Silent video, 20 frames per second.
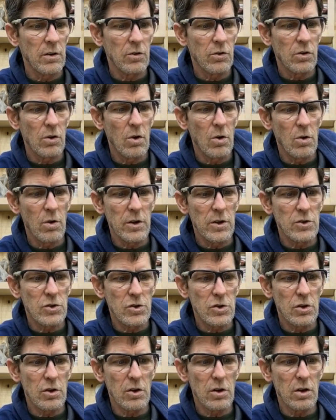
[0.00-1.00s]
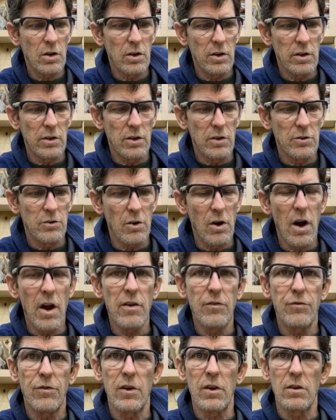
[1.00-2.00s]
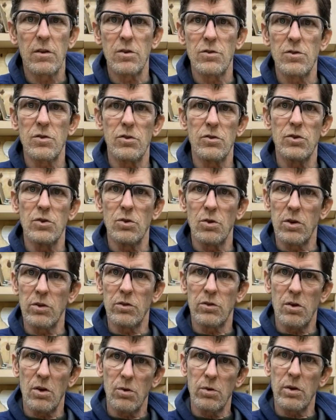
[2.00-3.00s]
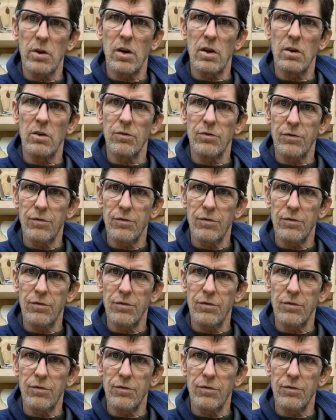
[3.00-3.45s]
So ensure in the dry fit that your joints go together